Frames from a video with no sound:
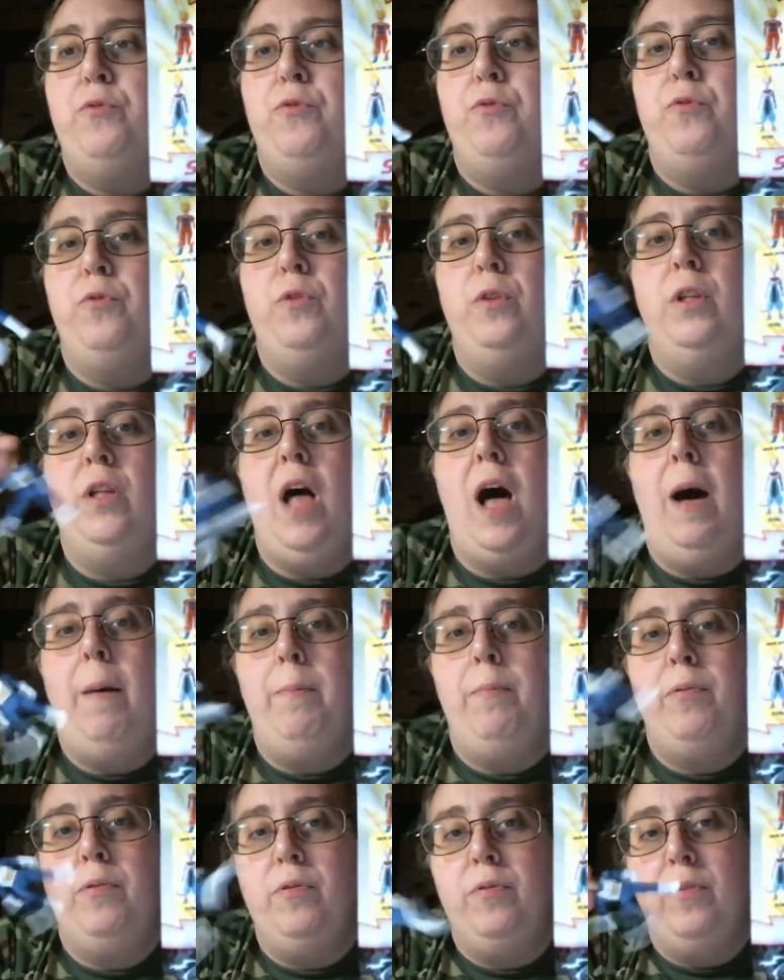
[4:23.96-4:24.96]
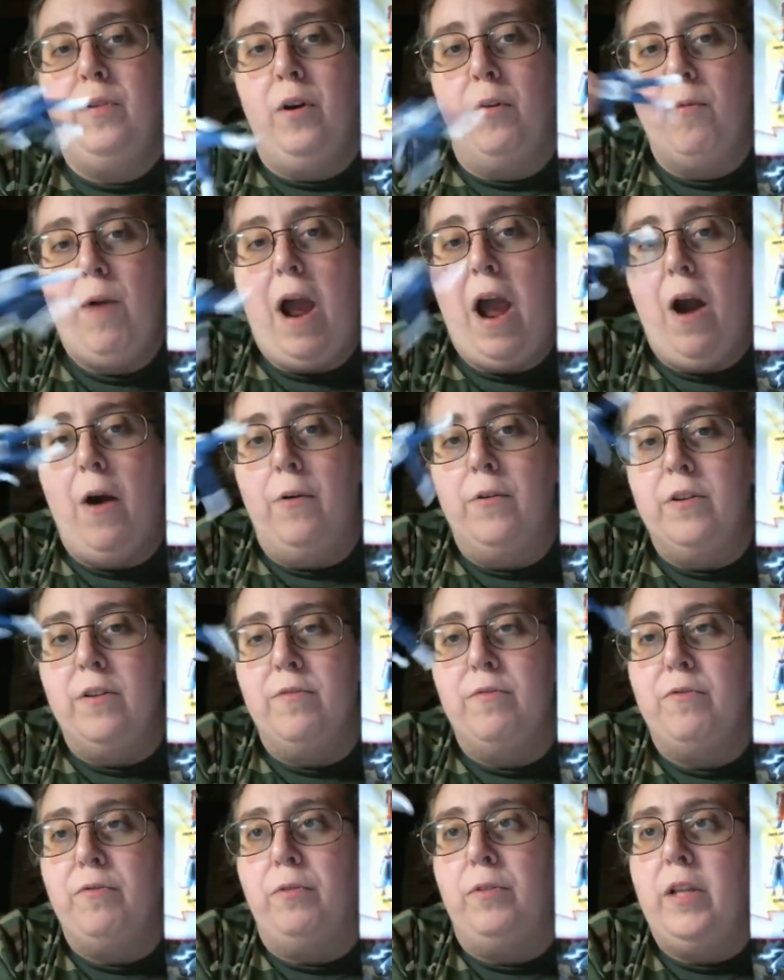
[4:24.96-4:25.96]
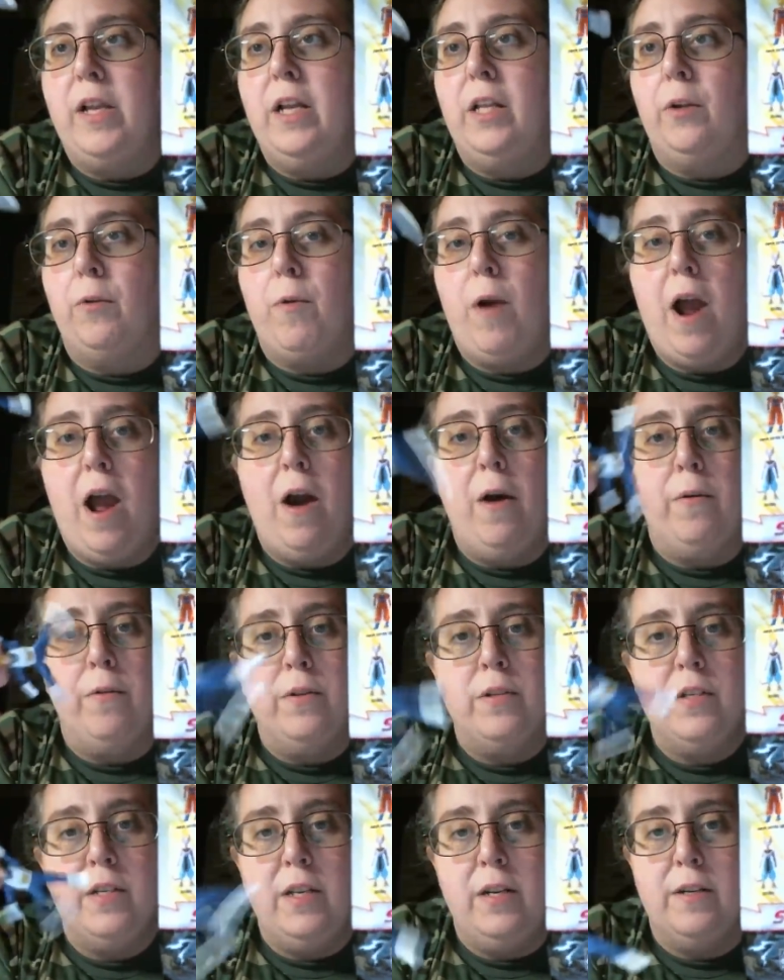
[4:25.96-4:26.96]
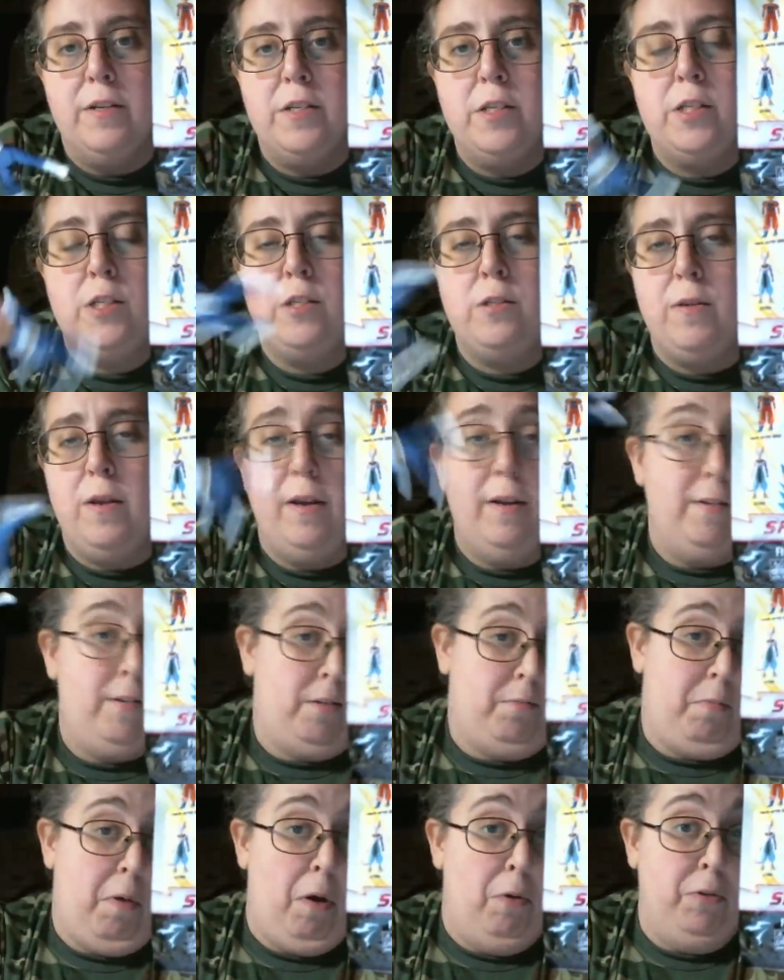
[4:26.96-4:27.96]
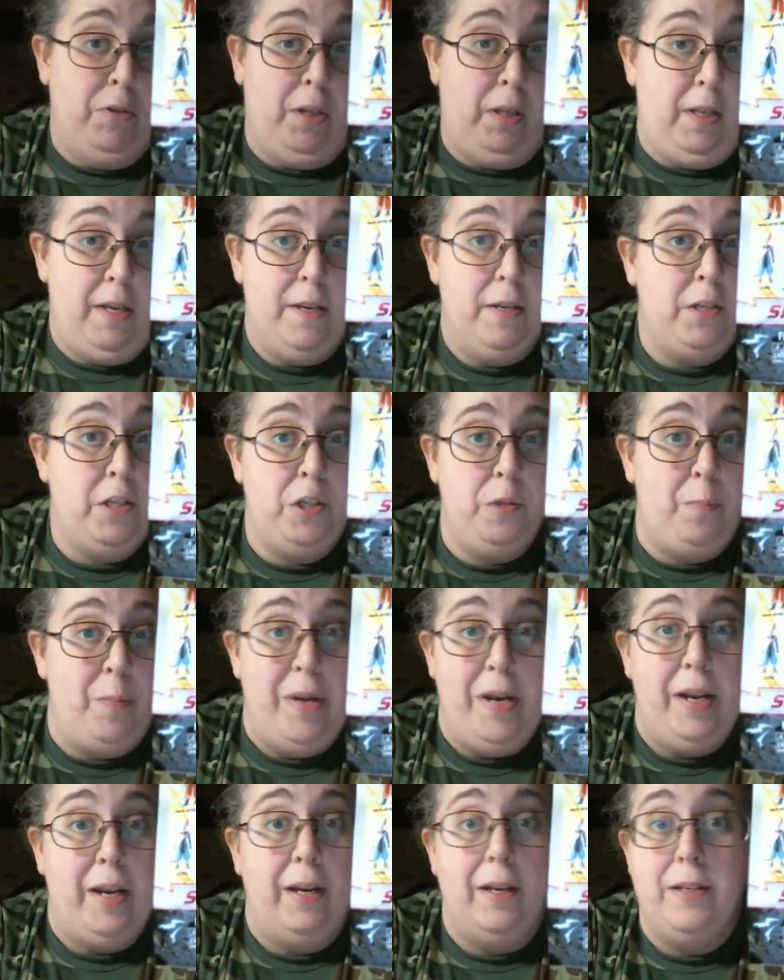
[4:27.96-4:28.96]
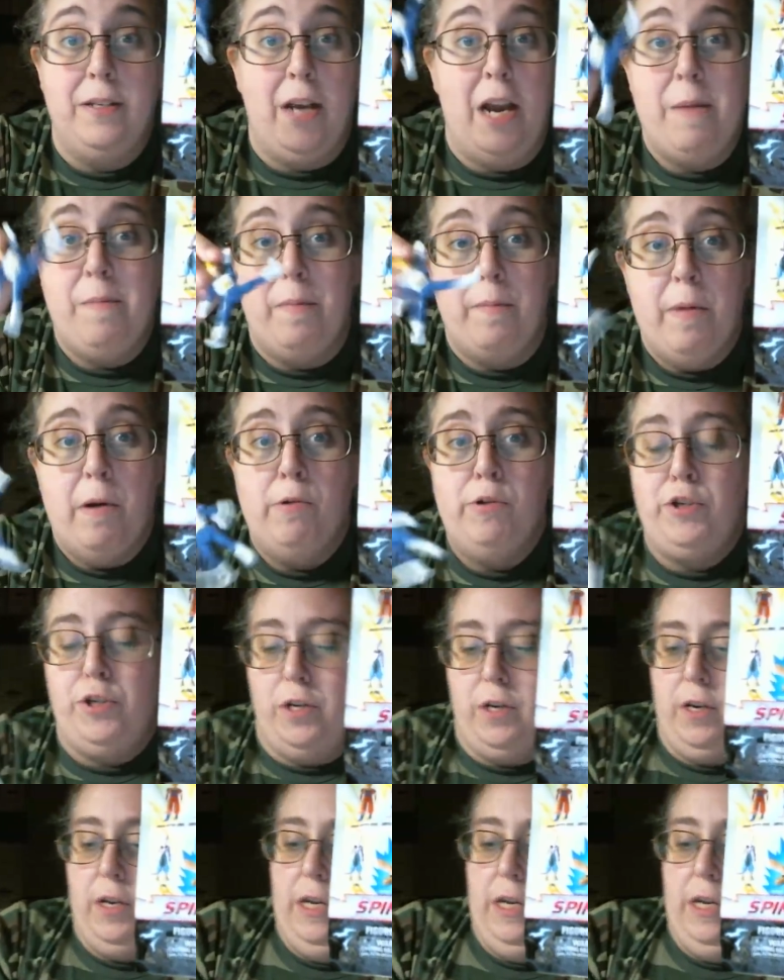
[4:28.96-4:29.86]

flop around and flail around in a supposedly a spinning type motion,